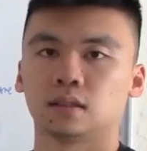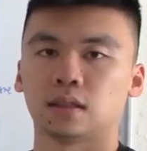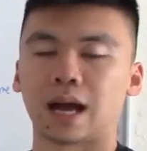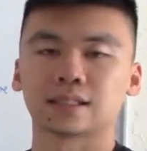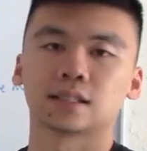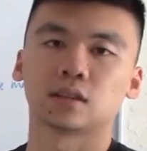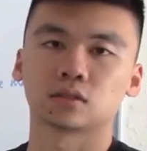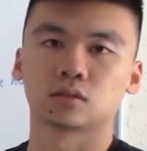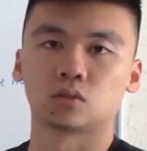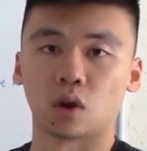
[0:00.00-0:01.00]
As
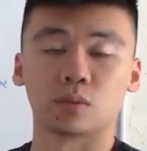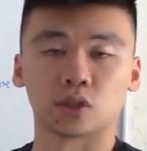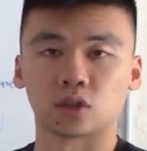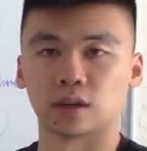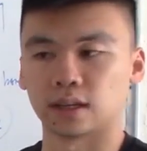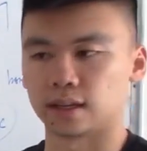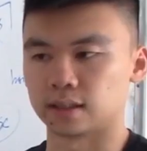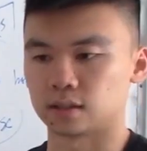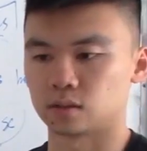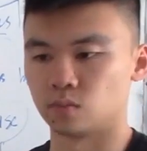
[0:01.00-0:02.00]
cells grow and mature, they
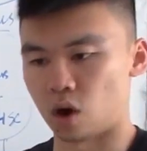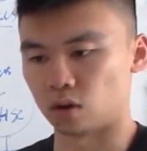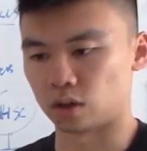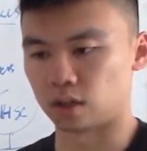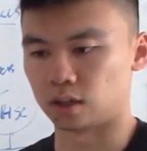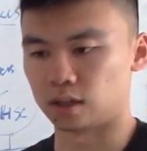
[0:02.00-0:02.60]
get smaller.